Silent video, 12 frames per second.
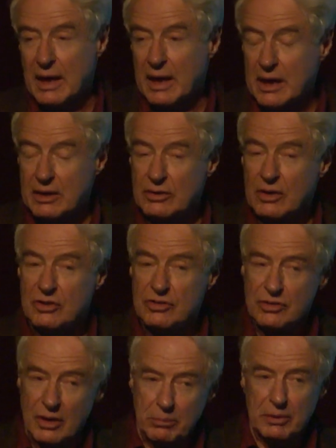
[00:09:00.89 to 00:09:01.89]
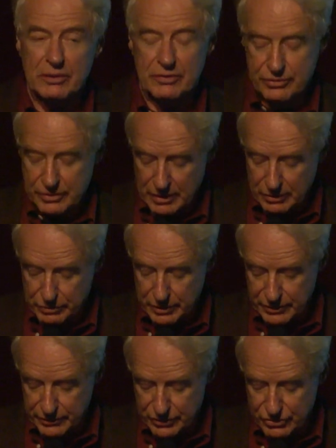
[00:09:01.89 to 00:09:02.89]
at double the
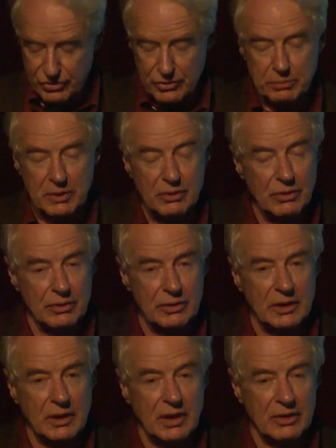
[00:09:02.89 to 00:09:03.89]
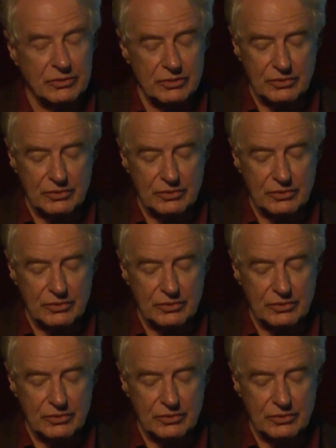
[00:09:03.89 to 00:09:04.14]
salary that she'd been earning as a